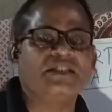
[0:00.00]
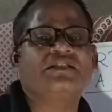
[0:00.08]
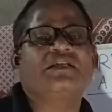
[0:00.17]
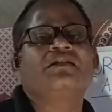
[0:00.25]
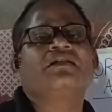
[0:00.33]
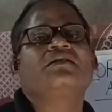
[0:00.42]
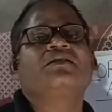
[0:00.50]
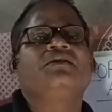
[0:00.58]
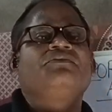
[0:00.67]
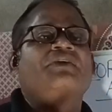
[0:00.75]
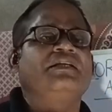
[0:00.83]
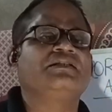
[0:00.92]
These are the
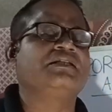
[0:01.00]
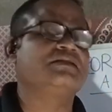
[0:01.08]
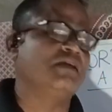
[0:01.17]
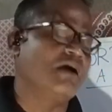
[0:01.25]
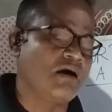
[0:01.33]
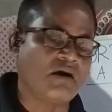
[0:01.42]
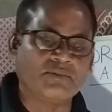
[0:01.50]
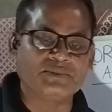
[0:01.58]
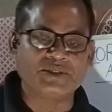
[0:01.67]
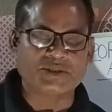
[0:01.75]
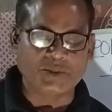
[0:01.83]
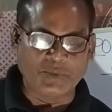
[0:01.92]
three phases of
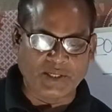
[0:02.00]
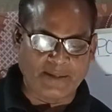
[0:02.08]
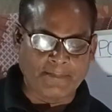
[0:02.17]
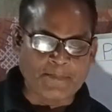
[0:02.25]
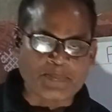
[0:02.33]
the story.